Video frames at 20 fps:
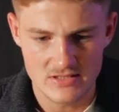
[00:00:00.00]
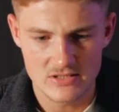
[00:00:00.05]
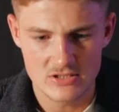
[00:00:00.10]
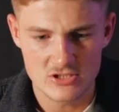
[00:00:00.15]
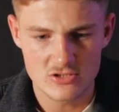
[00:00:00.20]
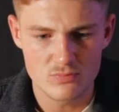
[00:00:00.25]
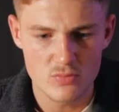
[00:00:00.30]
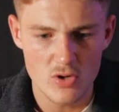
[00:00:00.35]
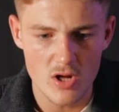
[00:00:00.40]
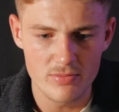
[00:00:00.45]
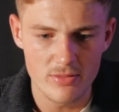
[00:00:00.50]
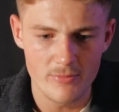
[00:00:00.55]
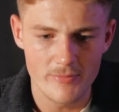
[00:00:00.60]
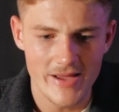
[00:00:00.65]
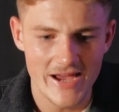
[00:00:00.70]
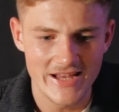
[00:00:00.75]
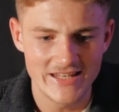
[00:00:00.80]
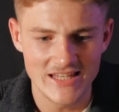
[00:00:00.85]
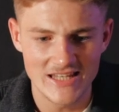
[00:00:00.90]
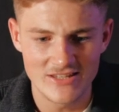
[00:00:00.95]
So problem
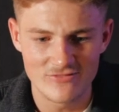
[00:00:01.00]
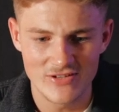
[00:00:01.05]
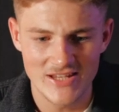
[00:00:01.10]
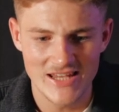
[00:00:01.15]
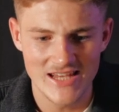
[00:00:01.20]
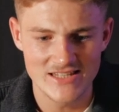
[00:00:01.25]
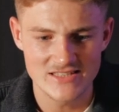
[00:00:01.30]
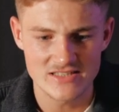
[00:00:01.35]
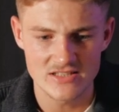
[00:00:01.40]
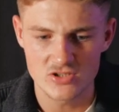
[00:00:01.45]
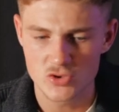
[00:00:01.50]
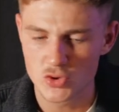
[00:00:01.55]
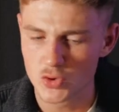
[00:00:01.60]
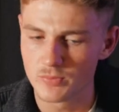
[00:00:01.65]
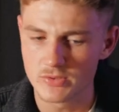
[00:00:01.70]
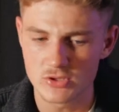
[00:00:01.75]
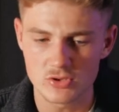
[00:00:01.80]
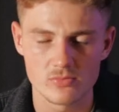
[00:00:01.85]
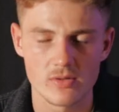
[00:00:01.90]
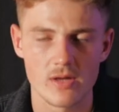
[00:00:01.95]
identification is
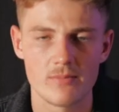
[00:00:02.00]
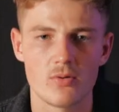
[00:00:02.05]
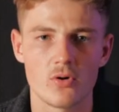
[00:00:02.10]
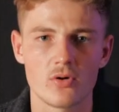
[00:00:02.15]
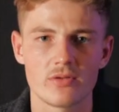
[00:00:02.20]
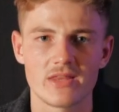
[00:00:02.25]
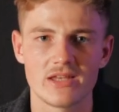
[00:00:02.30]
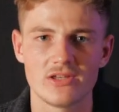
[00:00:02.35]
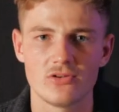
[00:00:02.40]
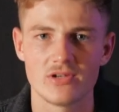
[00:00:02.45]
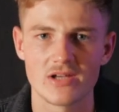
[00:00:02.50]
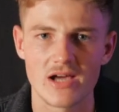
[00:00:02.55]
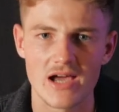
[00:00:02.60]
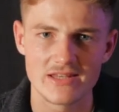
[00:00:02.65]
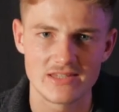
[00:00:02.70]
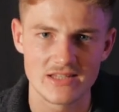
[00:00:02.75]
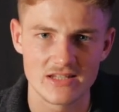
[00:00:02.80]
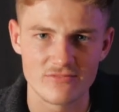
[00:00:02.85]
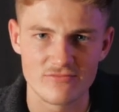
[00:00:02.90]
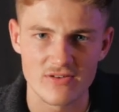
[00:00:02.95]
super, super important, that you
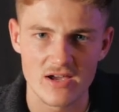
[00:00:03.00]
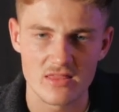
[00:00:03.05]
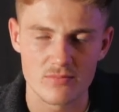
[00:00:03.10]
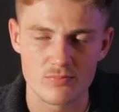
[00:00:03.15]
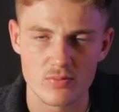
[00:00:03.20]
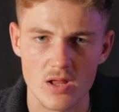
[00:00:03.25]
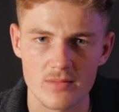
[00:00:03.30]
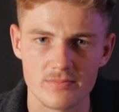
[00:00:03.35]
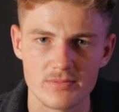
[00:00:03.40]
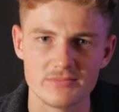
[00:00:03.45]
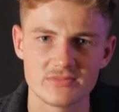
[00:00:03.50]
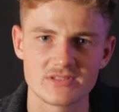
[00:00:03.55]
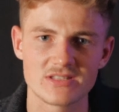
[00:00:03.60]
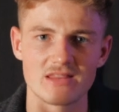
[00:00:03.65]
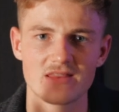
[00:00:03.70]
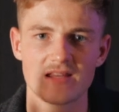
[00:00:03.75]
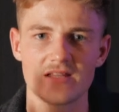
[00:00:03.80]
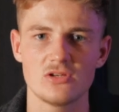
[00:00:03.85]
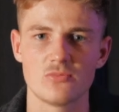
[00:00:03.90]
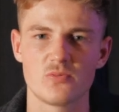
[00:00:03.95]
identify the problems
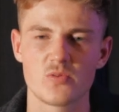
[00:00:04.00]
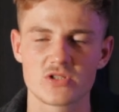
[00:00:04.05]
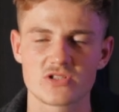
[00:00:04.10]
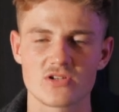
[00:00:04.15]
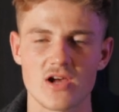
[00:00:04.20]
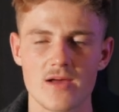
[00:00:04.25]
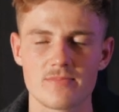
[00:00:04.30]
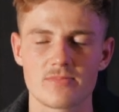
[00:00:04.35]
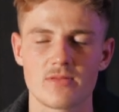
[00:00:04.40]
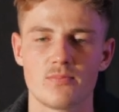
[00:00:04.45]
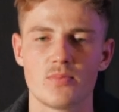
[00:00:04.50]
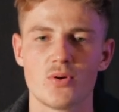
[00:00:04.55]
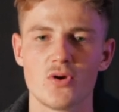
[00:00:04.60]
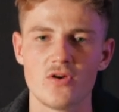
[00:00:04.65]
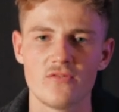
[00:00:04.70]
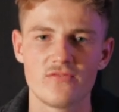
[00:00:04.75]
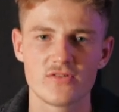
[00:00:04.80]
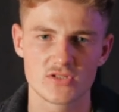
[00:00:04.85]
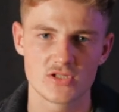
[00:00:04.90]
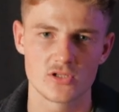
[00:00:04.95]
and then you prescribe the
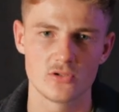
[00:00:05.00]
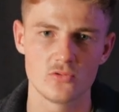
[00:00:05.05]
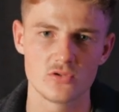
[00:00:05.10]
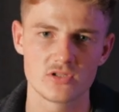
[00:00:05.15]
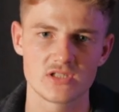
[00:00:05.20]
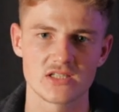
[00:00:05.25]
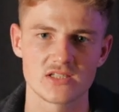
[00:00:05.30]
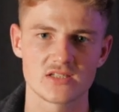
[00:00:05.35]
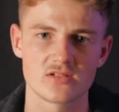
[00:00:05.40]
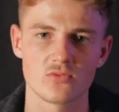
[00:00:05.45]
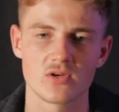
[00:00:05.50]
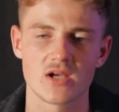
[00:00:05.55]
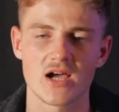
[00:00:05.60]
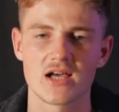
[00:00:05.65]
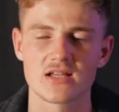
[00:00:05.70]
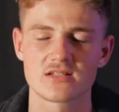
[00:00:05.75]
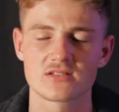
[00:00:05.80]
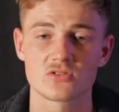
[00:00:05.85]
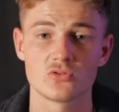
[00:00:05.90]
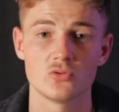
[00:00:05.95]
perfect solutions in
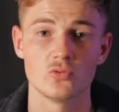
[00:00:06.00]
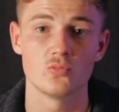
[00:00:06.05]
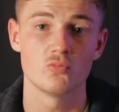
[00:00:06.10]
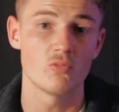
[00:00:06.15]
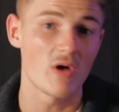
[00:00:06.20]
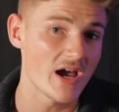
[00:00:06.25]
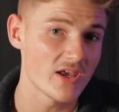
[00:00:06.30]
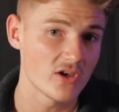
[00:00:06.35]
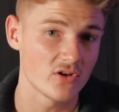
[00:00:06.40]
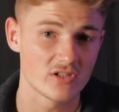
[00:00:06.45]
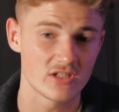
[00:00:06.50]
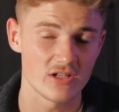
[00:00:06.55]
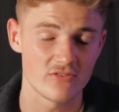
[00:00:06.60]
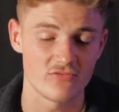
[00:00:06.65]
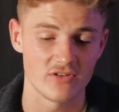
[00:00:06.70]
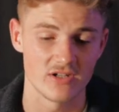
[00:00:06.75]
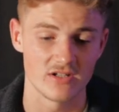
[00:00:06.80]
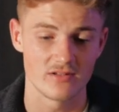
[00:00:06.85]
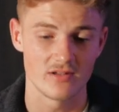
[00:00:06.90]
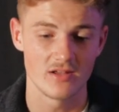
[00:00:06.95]
regards to why you're
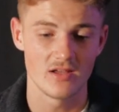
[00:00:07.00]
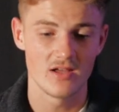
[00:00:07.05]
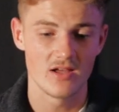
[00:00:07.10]
different.